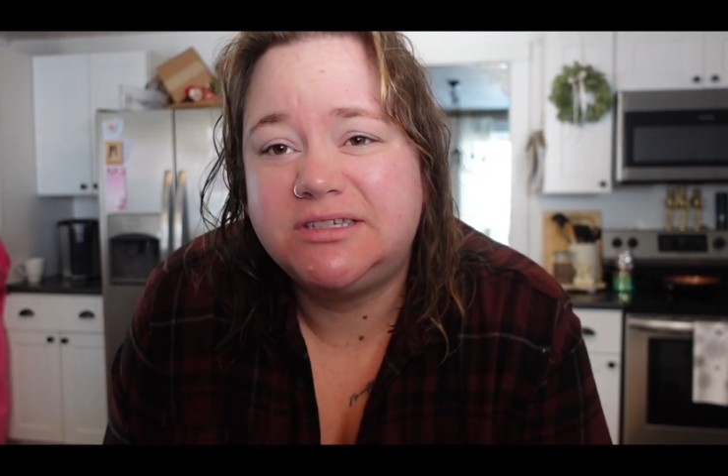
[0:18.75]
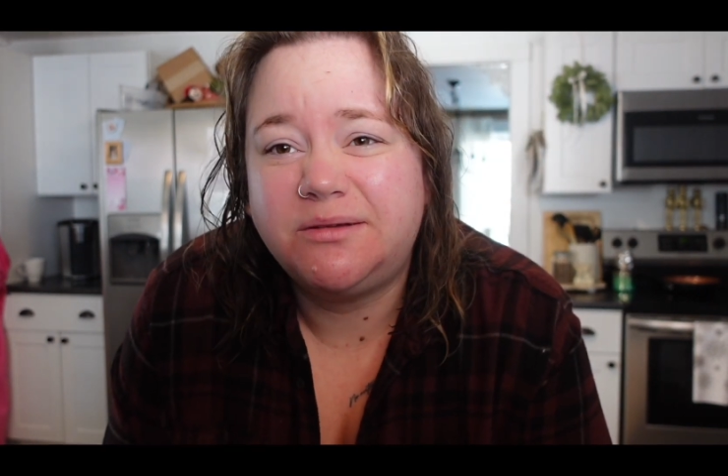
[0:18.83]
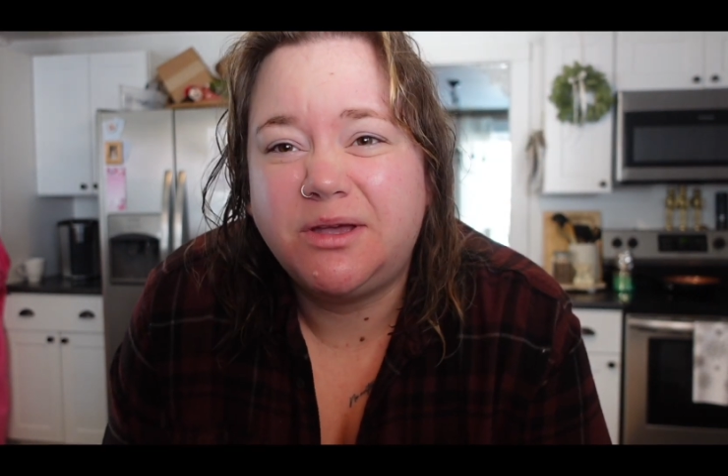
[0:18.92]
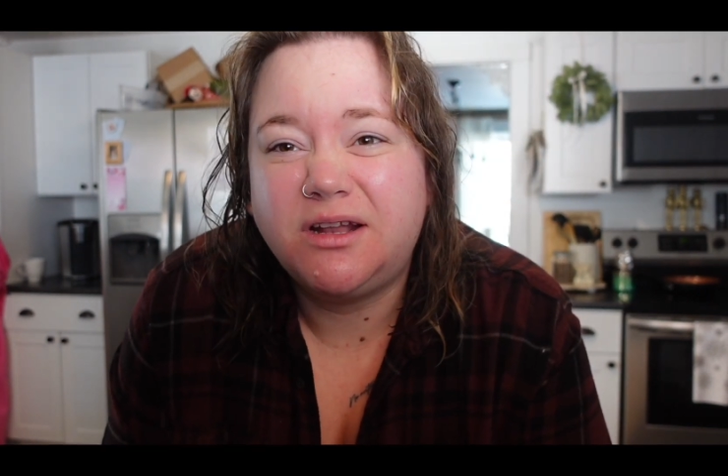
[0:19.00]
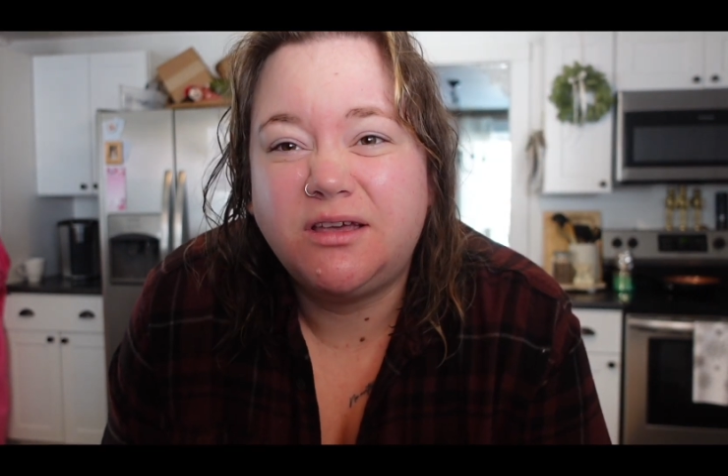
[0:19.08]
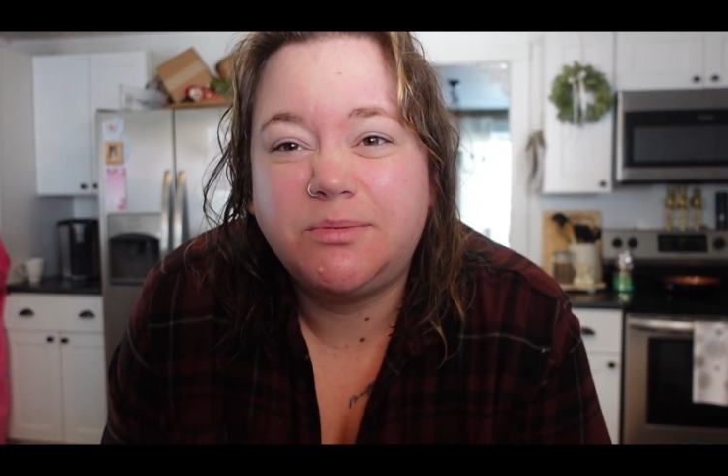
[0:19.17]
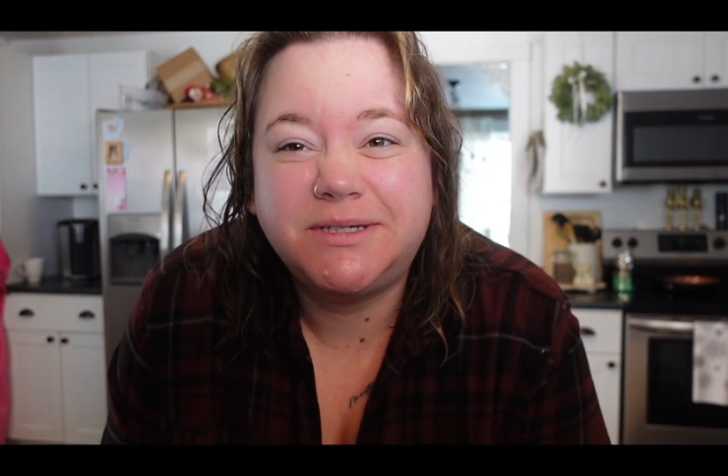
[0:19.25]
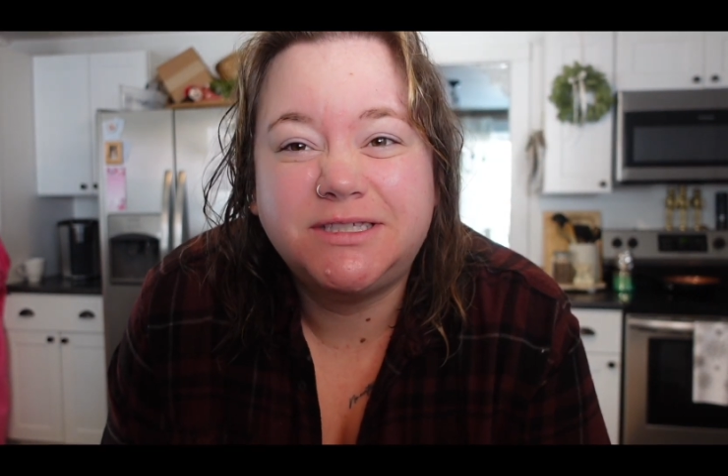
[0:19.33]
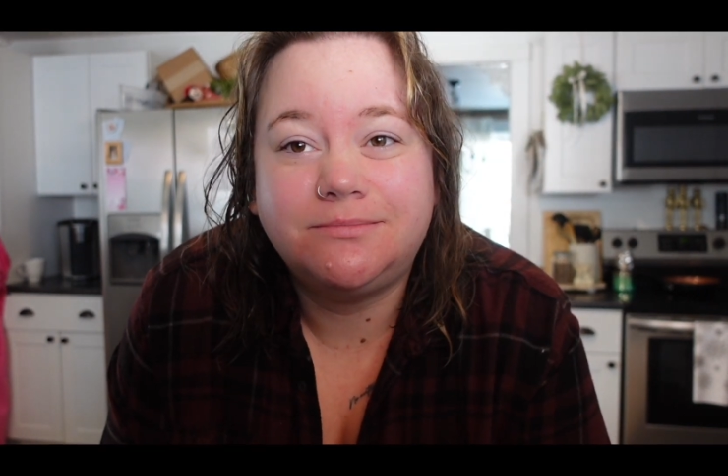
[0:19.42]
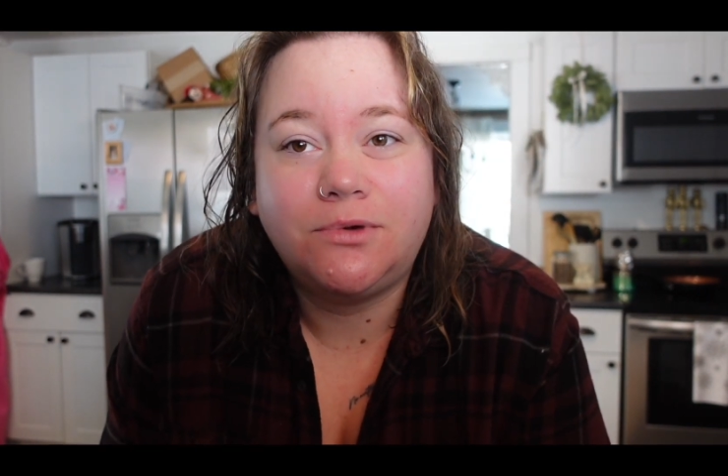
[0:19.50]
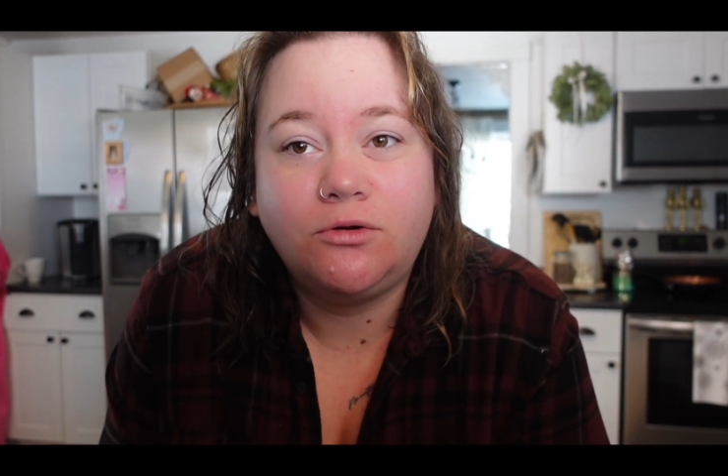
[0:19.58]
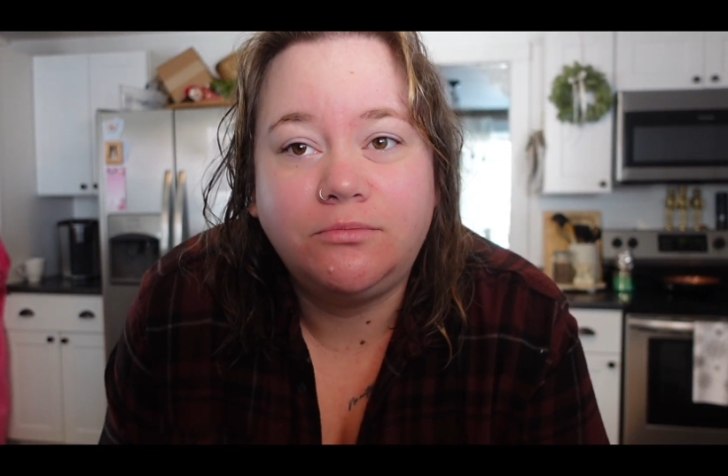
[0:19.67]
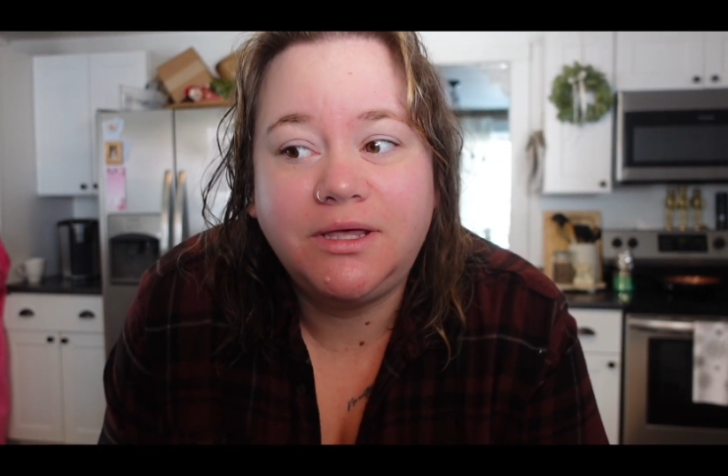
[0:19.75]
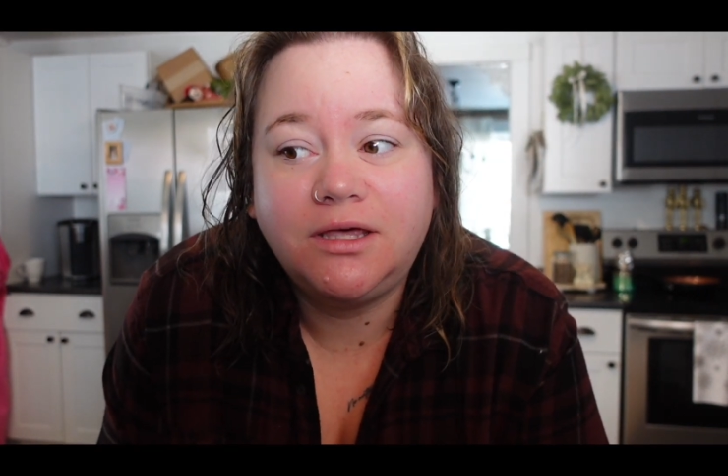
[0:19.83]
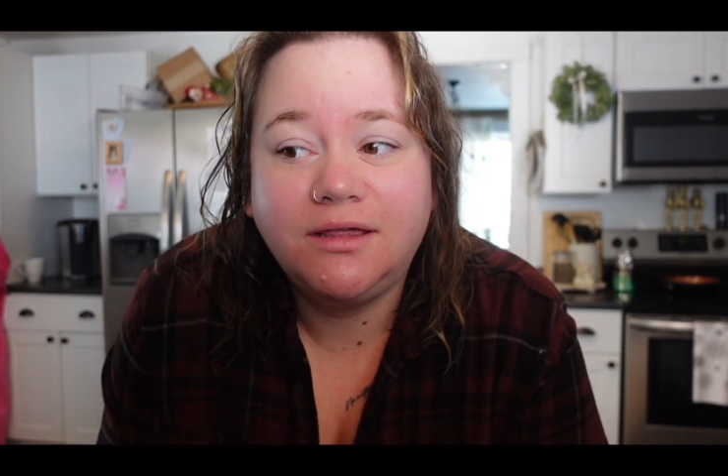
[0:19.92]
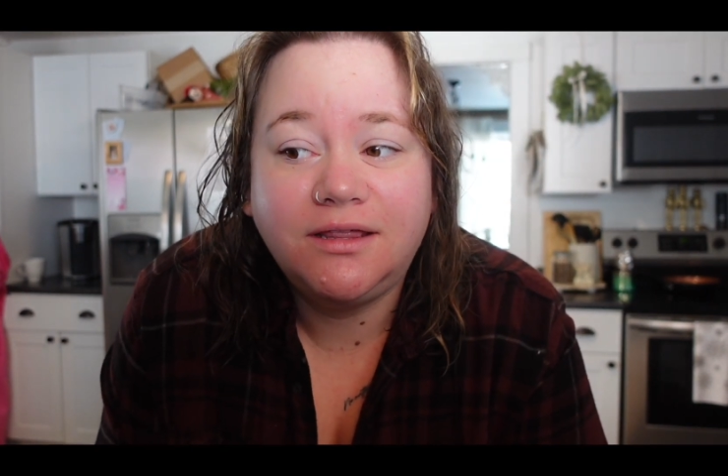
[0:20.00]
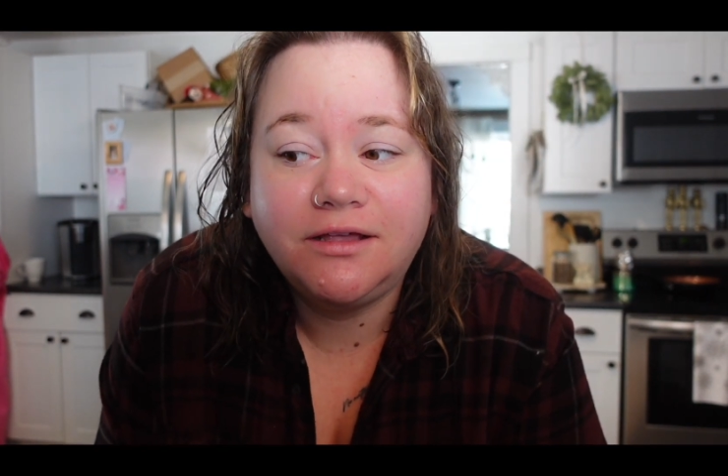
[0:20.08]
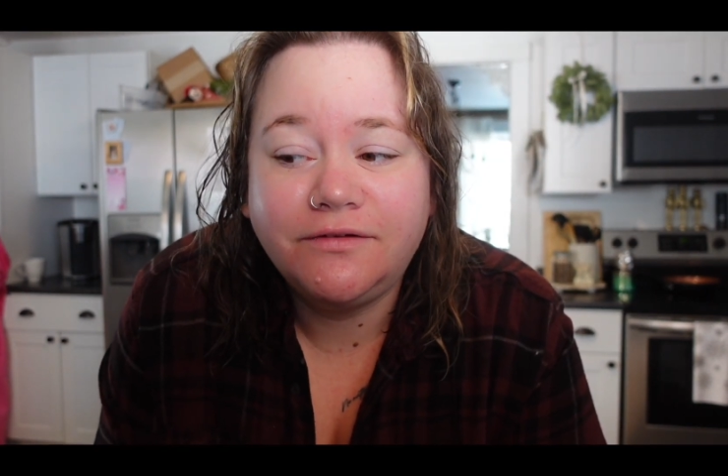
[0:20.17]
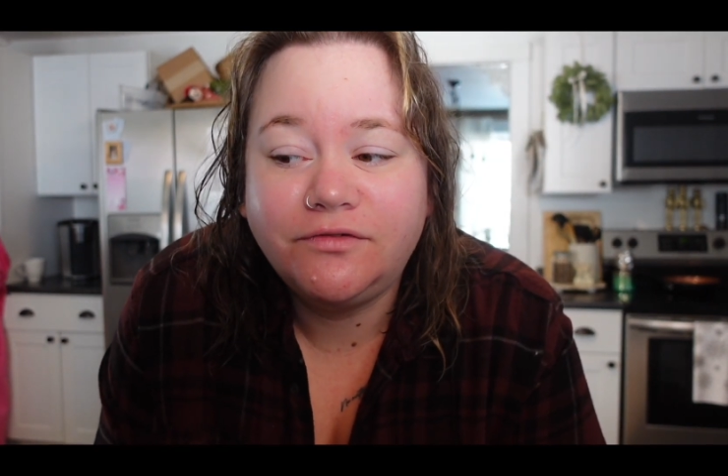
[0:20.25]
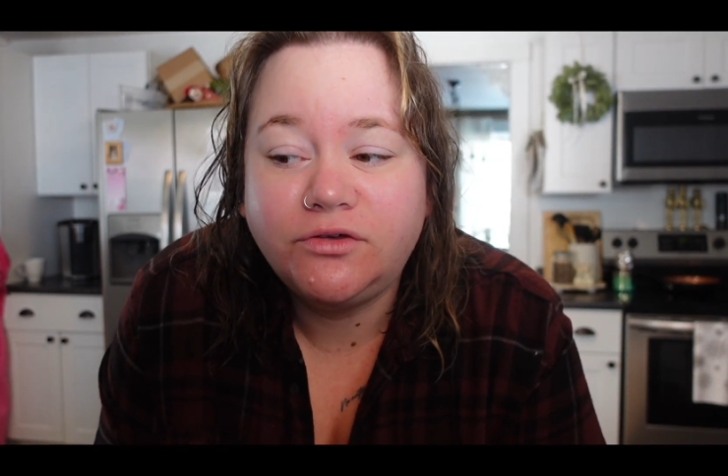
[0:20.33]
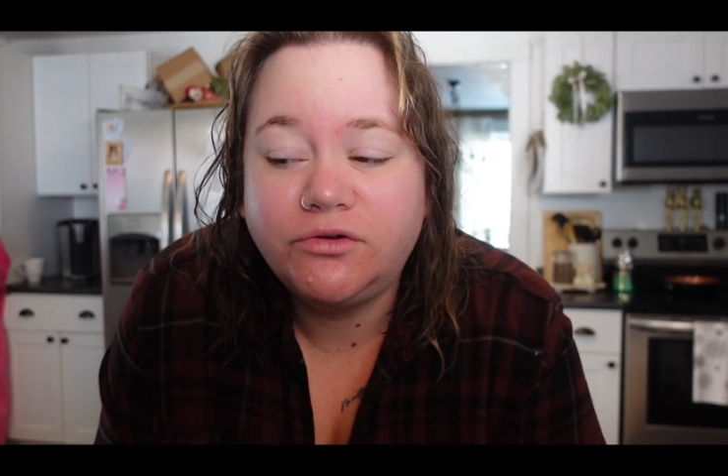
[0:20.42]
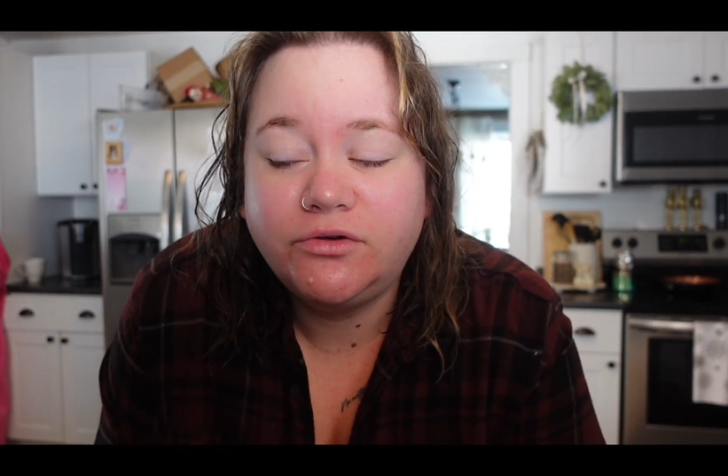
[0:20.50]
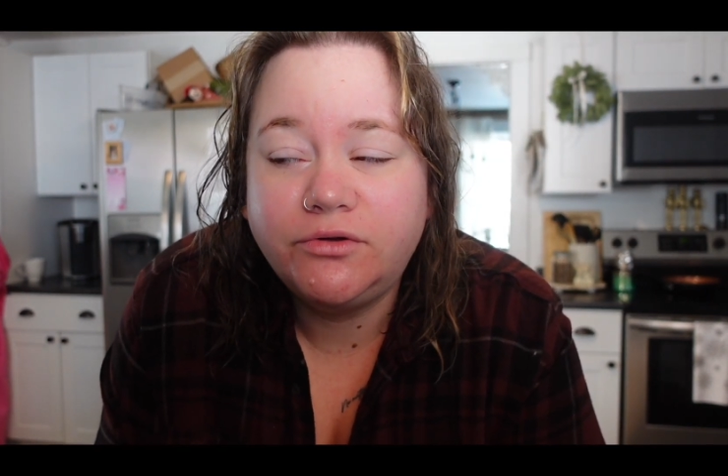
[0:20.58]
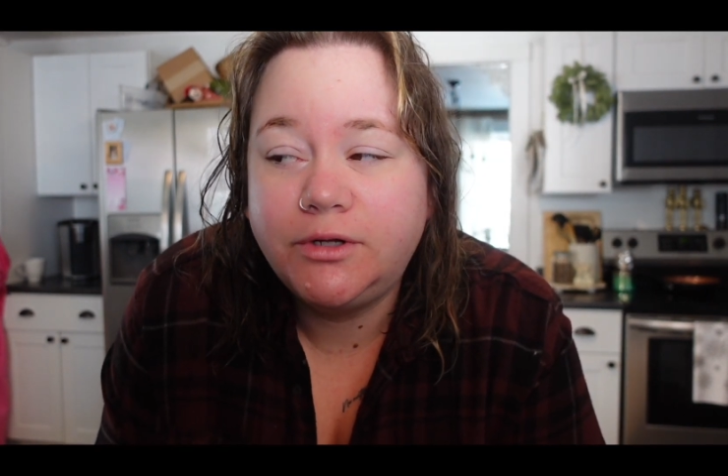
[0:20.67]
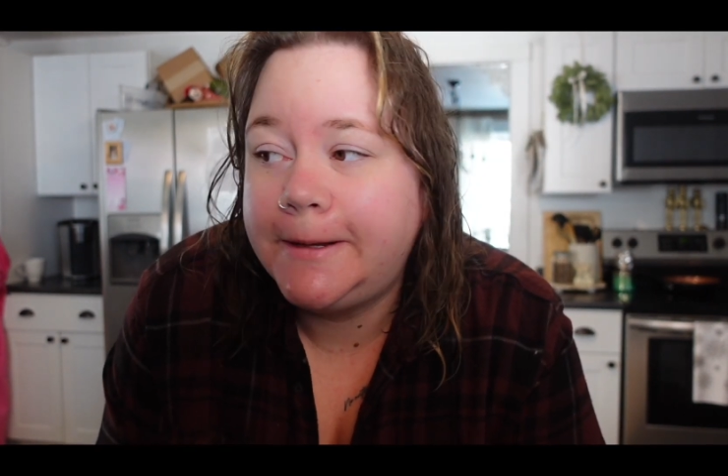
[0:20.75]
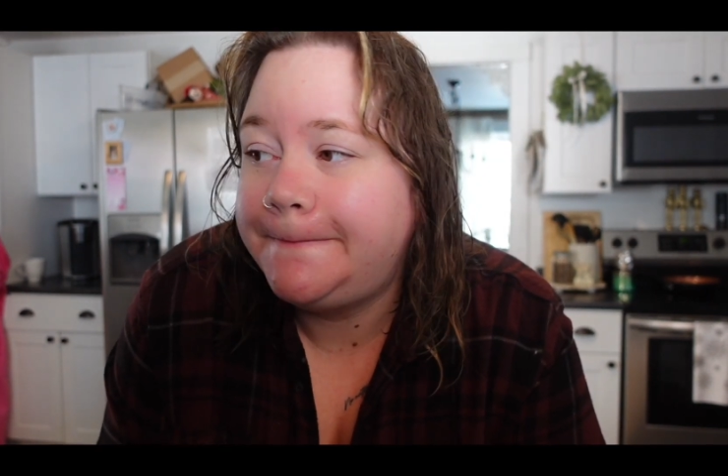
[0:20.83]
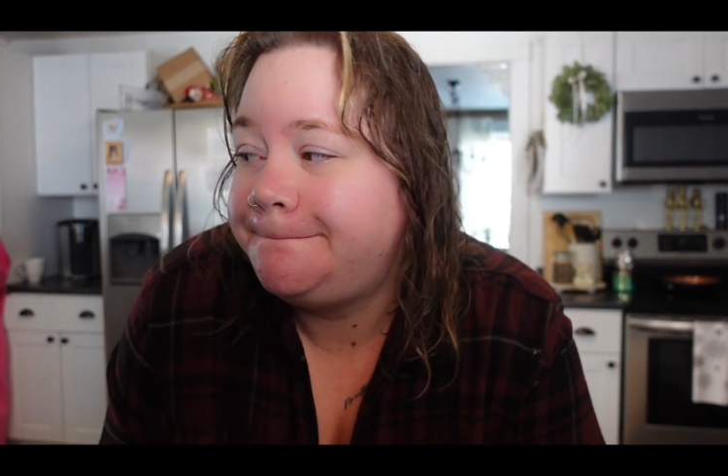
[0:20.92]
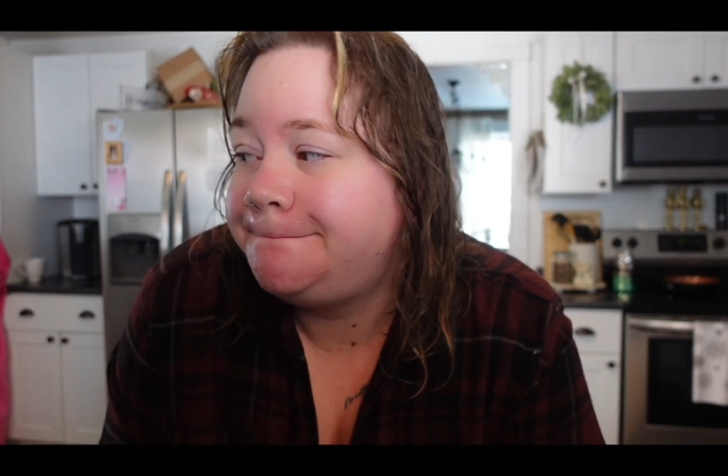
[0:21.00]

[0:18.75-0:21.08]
so I'm gonna put some oatmeal in their food.